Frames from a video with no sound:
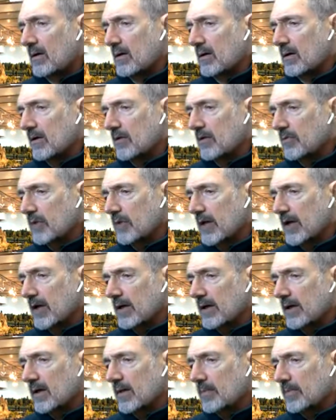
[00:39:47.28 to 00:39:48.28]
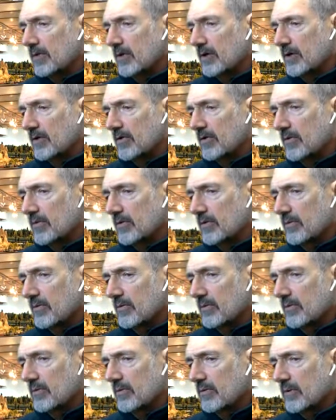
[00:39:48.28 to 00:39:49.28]
Because we got a couple onto
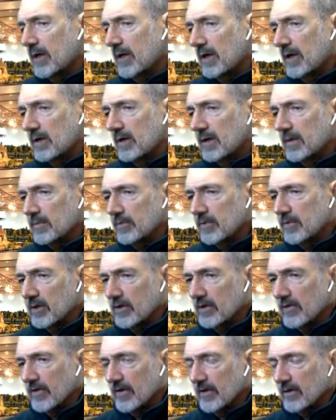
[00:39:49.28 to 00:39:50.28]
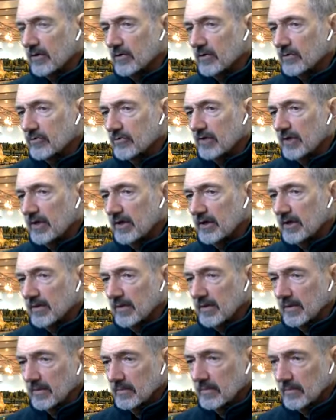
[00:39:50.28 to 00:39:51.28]
that whole train, and
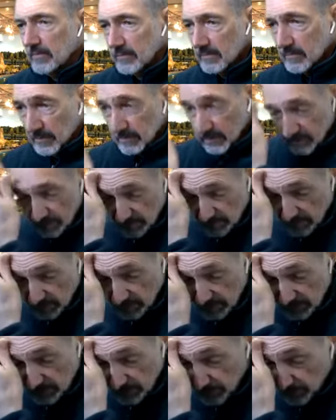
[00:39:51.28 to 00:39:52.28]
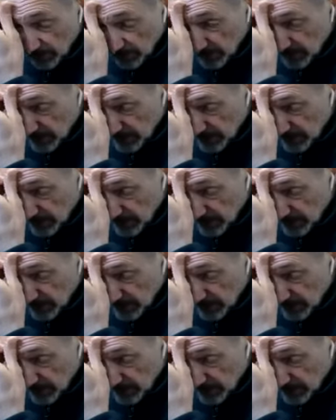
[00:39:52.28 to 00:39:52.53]
then I suppose